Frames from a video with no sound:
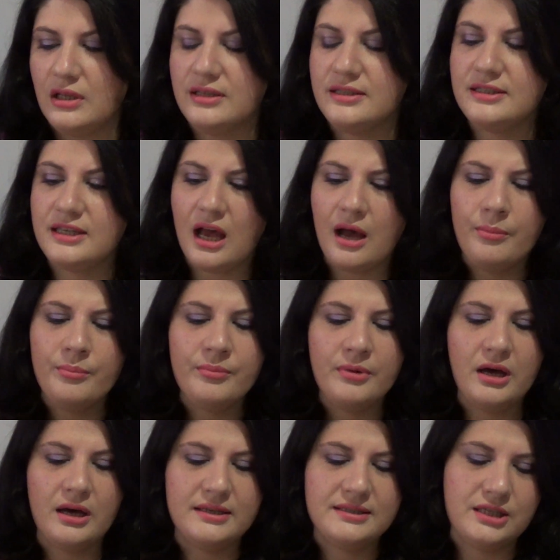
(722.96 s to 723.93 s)

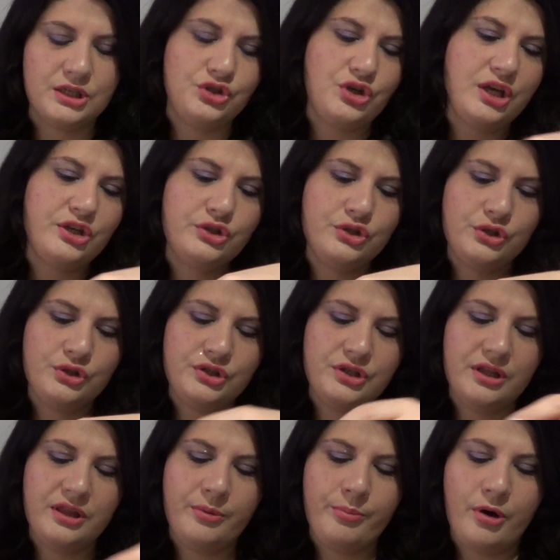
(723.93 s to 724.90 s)
some
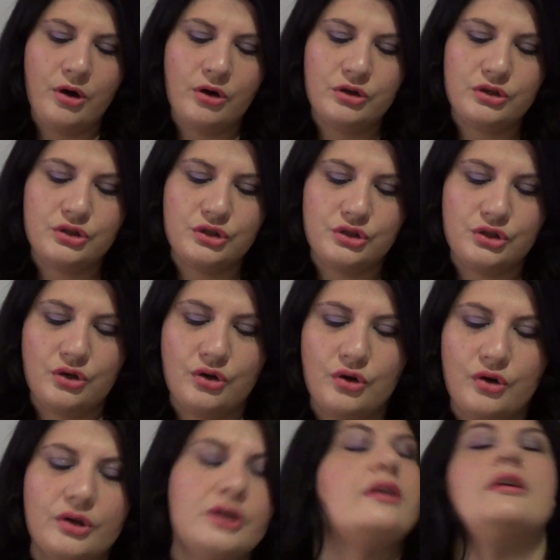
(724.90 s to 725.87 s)
suggestions in the box,
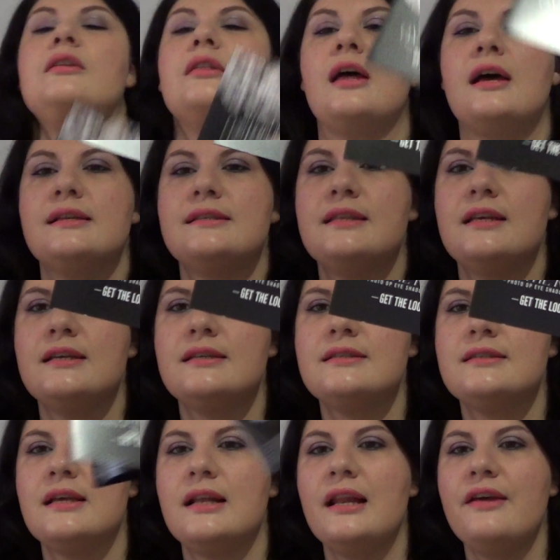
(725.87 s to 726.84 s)
so it has
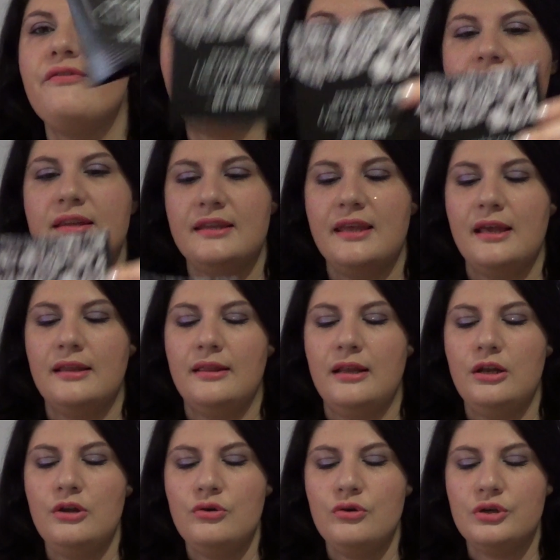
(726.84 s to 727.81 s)
this leaflet, get
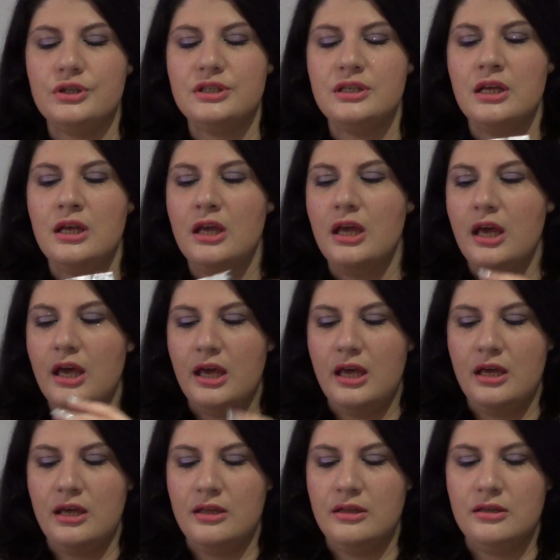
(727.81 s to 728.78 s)
the looks,
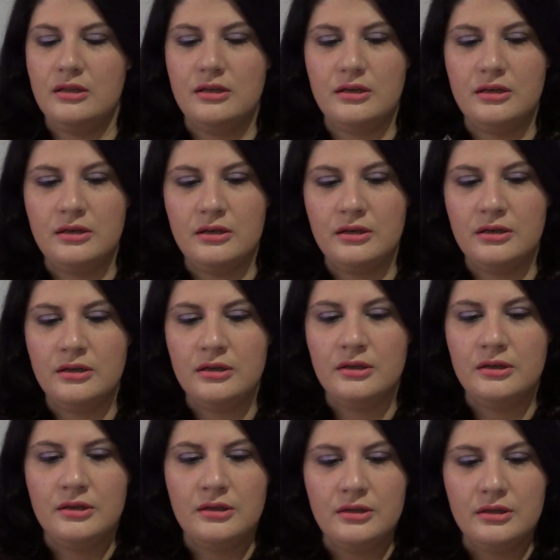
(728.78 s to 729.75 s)
and
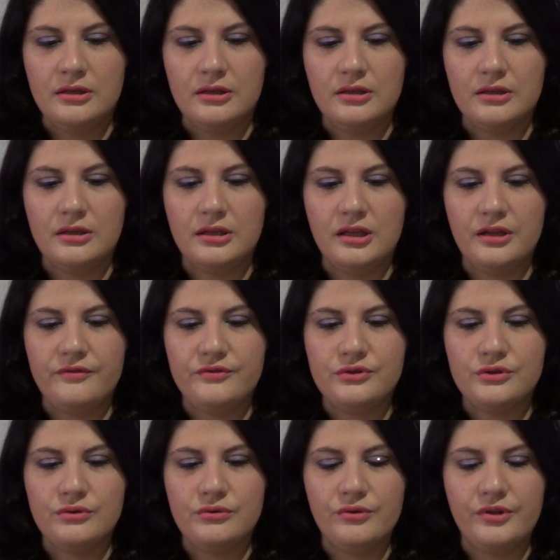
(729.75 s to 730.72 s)
it
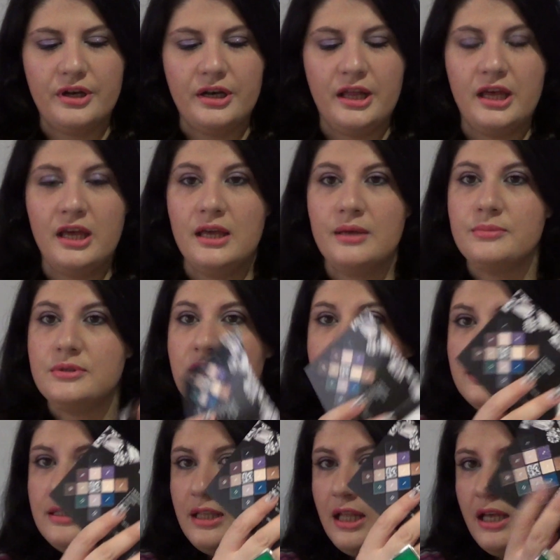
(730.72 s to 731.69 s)
gives you the names.
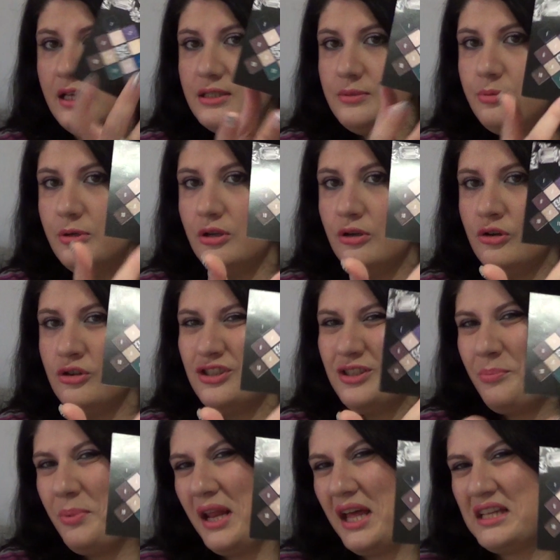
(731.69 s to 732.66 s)
That's nice, because
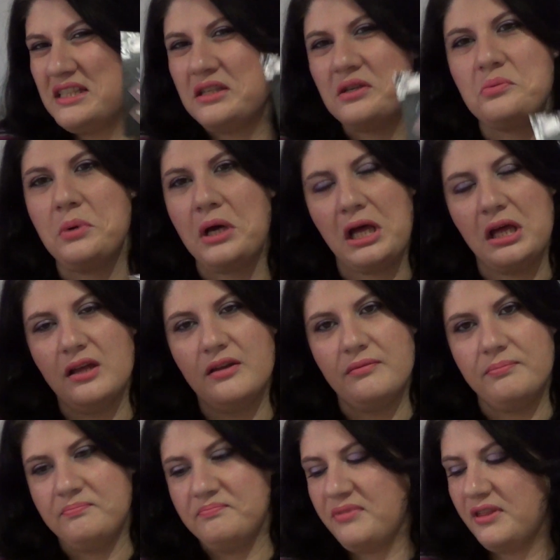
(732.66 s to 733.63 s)
the plastic
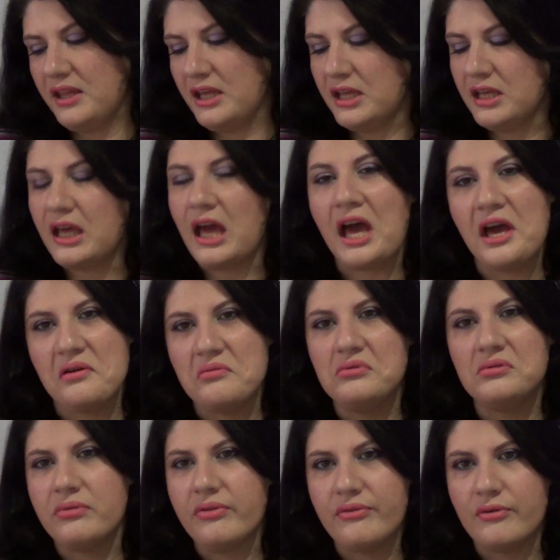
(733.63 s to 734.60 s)
one thing I
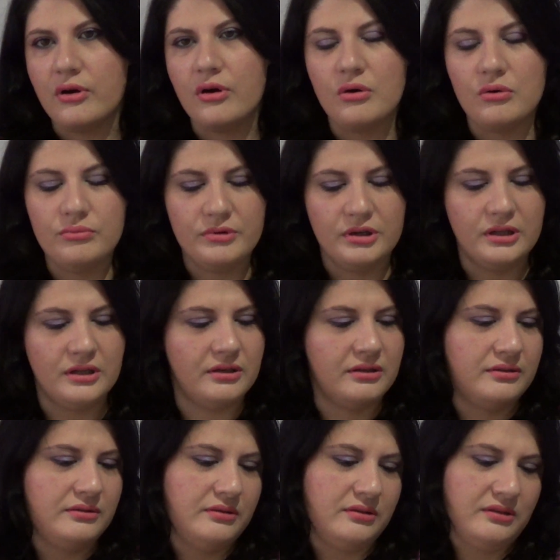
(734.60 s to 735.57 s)
will throw
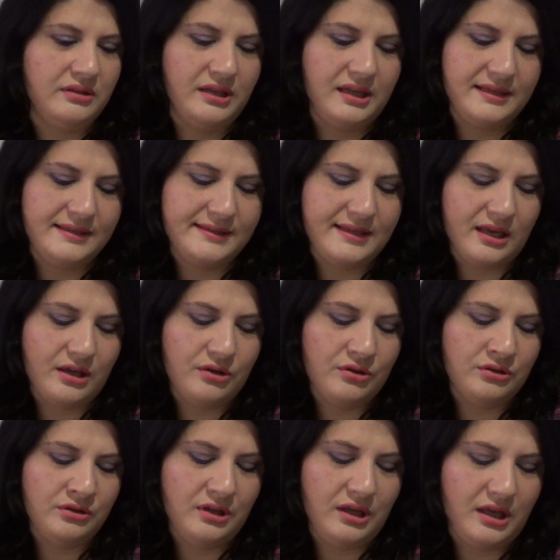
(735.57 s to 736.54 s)
in a
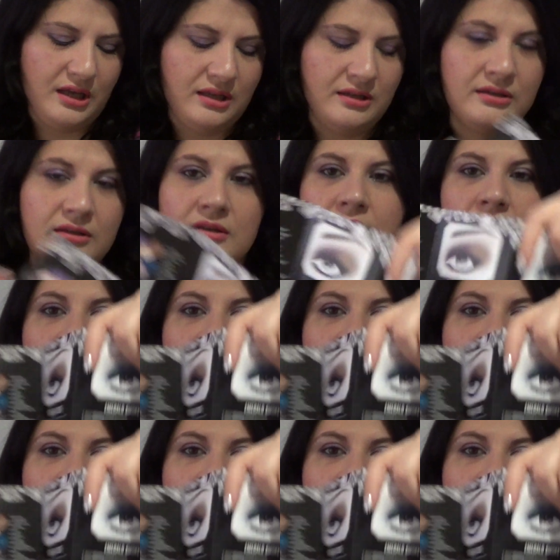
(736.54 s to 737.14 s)
second, and